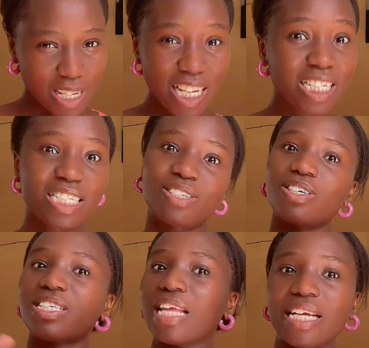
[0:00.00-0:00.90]
English
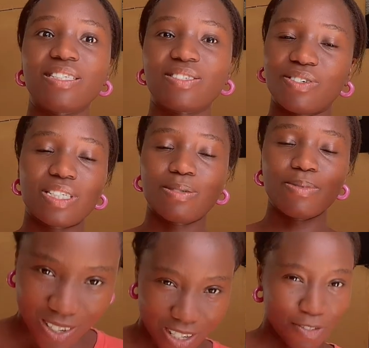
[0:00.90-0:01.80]
just like disgracing
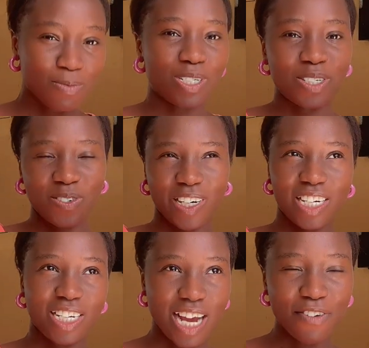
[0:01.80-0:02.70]
me. Also from
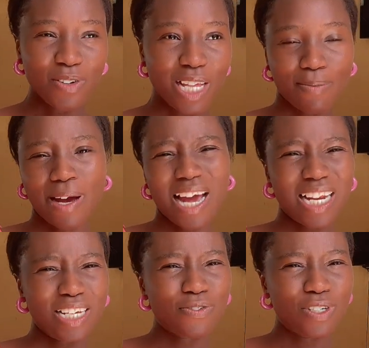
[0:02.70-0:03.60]
January, I feel like my
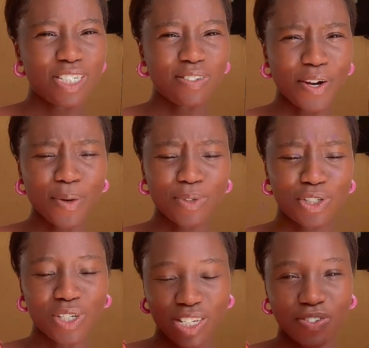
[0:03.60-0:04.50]
highlights for January
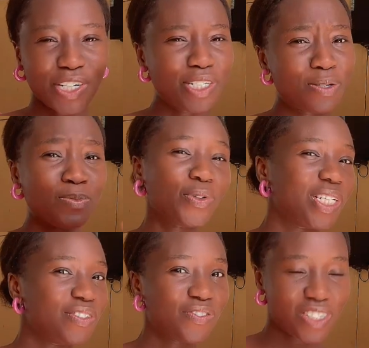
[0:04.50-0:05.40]
was transferring to
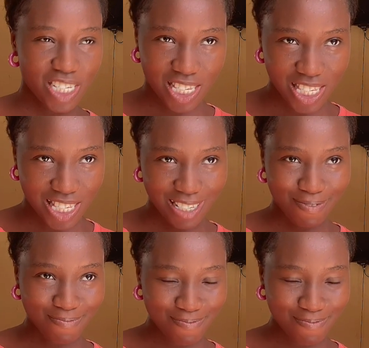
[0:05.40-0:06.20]
Bowen University.